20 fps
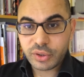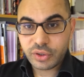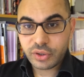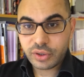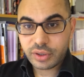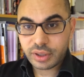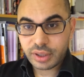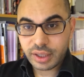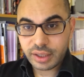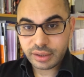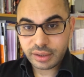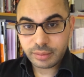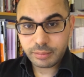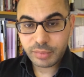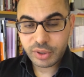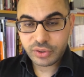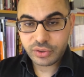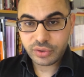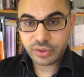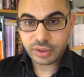material and
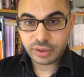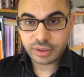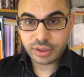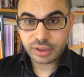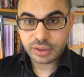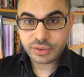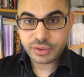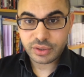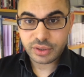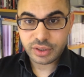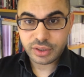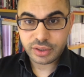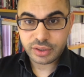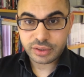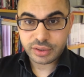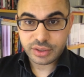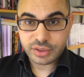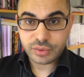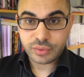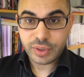immaterial cultural
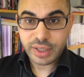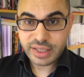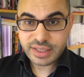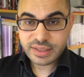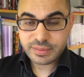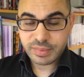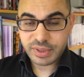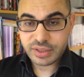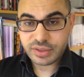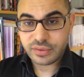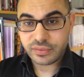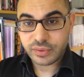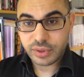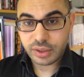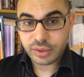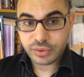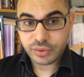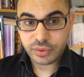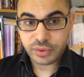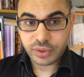heritage or aspects of
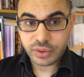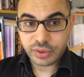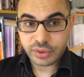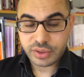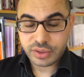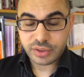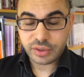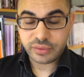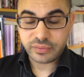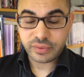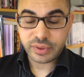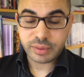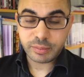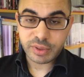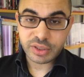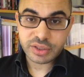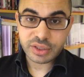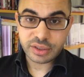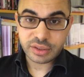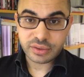cultural heritage are very
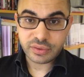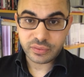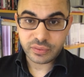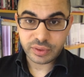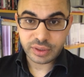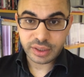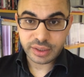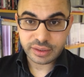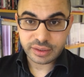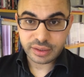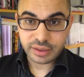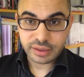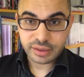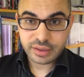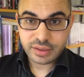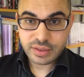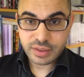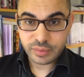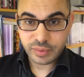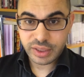much interrelated,
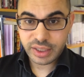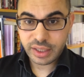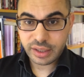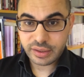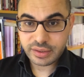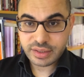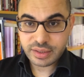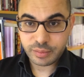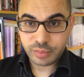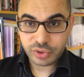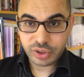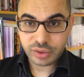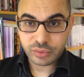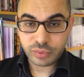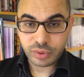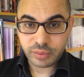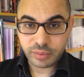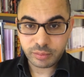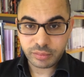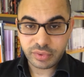so we can't
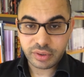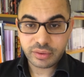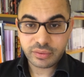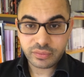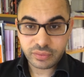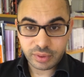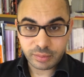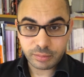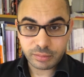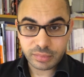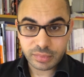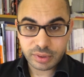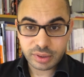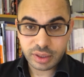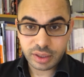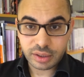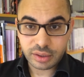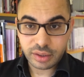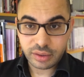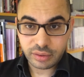separate one from
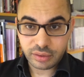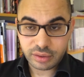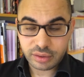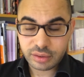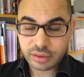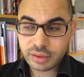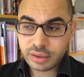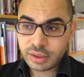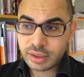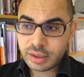another.